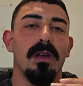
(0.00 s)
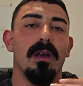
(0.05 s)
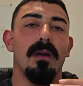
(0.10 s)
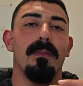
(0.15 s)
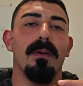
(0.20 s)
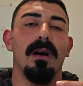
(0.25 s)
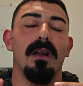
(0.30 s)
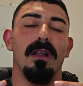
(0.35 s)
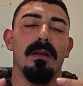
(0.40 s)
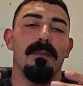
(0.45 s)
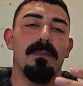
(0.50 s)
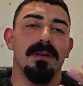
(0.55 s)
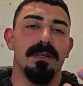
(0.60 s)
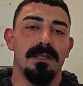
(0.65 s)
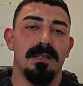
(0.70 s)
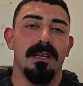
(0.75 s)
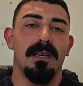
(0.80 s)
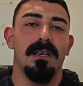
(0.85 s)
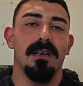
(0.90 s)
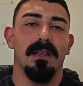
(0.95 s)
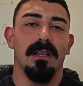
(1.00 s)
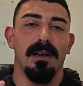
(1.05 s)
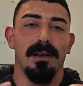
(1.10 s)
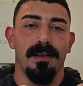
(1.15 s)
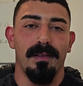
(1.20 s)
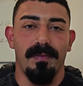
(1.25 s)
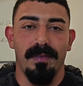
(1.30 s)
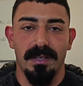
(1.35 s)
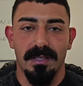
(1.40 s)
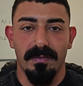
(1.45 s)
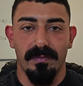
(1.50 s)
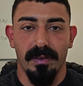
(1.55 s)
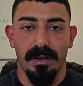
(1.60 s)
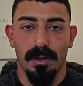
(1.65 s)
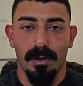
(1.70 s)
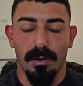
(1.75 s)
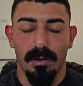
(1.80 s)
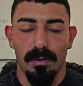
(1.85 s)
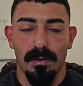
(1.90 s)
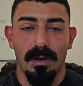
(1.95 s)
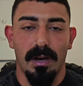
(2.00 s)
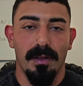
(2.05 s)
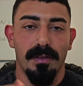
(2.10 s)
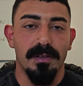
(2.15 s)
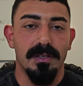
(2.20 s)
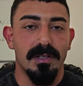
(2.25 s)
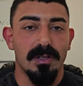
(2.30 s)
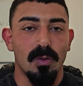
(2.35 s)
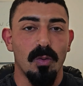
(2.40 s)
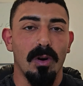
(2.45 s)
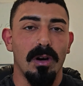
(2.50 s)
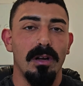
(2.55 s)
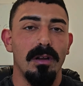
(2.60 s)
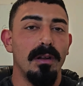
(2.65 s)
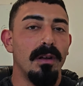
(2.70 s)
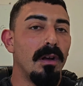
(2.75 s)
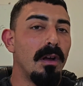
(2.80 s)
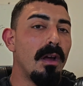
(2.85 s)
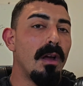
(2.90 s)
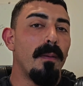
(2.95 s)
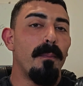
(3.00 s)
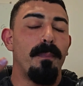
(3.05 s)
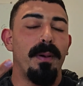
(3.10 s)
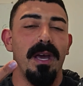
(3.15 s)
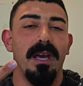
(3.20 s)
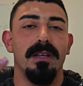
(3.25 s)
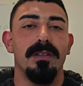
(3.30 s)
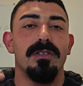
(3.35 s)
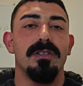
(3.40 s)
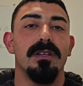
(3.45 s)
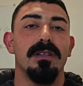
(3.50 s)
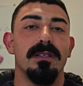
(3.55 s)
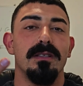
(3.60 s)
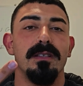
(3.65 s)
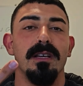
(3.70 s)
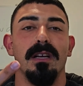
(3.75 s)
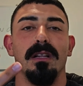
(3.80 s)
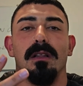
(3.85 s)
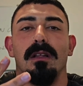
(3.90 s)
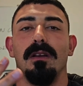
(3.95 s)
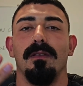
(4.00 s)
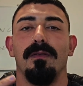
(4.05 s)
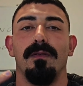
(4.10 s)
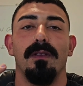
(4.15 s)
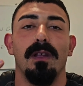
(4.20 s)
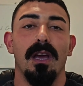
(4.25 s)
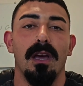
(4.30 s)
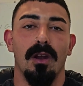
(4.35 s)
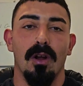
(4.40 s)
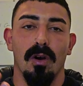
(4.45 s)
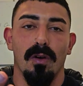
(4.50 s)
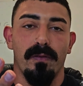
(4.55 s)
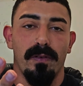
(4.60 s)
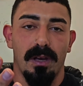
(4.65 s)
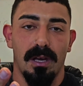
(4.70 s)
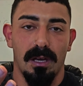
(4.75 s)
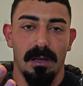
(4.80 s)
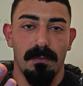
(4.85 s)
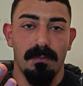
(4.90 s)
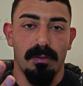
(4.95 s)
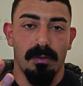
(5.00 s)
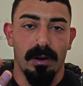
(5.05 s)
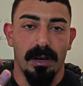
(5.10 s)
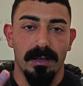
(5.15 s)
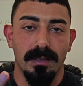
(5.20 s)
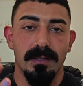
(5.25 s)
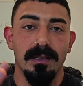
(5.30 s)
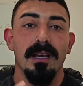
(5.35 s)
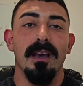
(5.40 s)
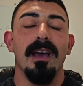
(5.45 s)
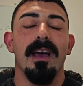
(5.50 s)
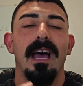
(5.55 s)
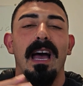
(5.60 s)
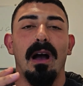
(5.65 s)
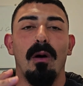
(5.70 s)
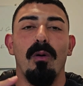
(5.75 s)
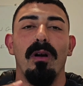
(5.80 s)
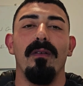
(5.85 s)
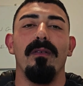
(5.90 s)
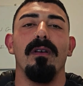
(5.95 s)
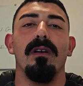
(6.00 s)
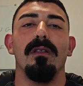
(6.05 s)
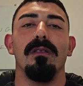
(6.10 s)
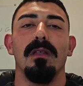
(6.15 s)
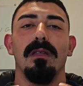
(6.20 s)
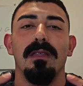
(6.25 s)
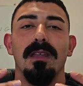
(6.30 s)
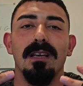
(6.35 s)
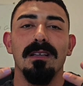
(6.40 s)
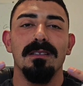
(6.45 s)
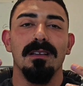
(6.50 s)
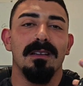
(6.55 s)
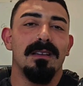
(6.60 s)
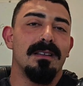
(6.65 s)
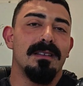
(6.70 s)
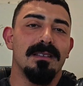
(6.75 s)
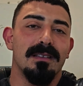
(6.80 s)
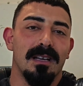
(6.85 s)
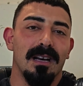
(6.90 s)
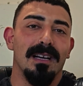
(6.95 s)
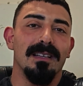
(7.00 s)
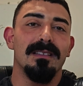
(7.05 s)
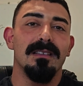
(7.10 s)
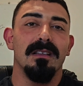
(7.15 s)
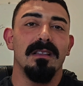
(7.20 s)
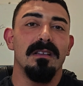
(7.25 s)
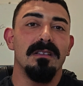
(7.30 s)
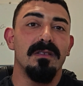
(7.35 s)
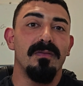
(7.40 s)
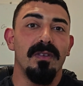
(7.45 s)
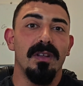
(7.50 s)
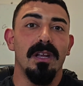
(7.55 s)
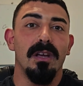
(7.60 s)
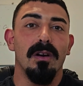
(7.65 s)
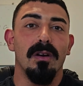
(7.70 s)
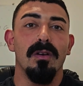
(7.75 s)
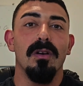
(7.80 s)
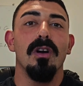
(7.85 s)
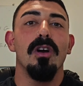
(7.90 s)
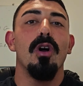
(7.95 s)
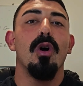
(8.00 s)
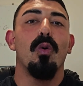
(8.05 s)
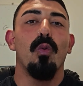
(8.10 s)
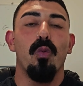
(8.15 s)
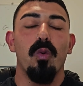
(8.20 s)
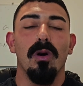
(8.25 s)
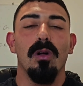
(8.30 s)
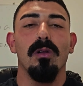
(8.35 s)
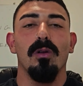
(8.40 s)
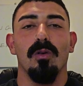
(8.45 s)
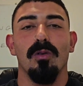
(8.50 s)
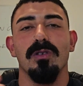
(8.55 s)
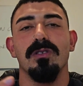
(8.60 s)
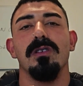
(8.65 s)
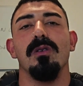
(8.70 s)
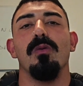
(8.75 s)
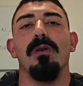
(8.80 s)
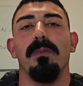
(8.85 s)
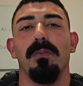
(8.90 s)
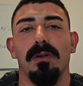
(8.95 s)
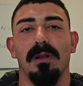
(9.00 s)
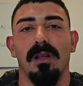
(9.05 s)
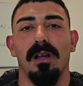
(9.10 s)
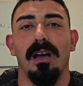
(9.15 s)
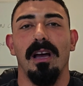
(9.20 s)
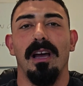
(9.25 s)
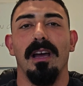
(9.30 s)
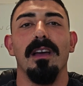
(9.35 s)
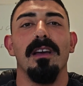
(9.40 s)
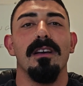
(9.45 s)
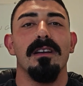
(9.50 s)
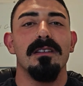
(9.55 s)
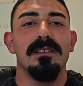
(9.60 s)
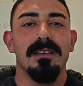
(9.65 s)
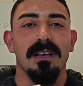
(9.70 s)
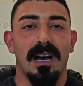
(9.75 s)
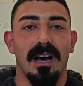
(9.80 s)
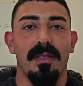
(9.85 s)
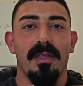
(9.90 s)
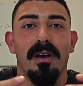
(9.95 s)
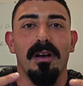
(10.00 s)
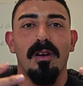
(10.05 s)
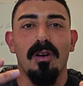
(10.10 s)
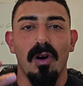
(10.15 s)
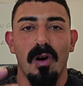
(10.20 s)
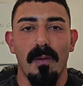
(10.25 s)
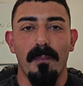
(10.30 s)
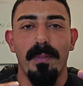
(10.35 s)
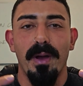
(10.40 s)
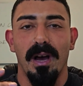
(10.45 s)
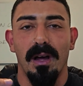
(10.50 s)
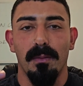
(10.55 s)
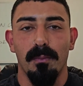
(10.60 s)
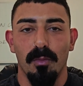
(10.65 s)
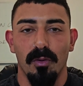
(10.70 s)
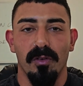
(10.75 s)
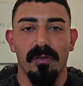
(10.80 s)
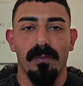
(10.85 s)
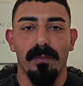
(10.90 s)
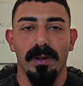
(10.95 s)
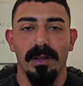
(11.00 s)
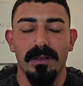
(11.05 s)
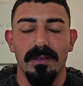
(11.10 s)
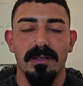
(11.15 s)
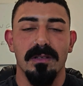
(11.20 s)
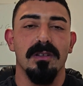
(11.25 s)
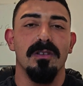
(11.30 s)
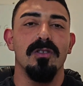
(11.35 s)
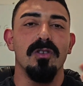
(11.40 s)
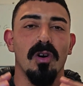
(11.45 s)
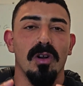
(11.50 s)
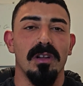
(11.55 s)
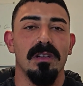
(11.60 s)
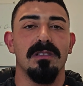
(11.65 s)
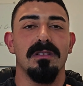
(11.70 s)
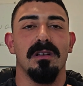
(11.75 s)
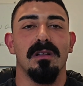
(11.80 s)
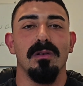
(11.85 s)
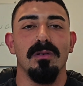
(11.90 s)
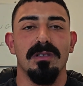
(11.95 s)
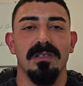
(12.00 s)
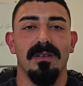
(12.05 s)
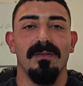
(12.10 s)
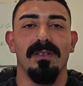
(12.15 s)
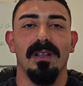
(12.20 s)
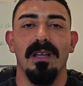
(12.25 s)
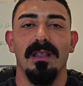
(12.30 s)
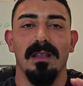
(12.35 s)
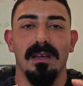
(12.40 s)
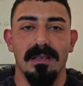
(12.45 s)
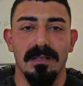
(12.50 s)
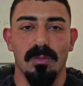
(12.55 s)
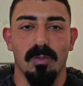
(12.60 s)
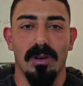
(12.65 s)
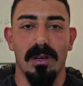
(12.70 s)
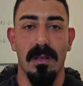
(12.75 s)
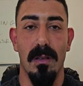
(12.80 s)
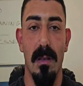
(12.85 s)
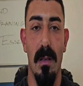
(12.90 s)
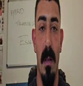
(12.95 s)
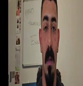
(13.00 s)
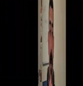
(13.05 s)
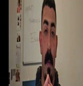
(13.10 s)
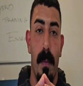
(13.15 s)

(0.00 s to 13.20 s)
about in particular in this video are the squat, bench, deadlift, and overhead press. However, the things I discuss in this video will also apply to other compound movements, not exclusively these ones.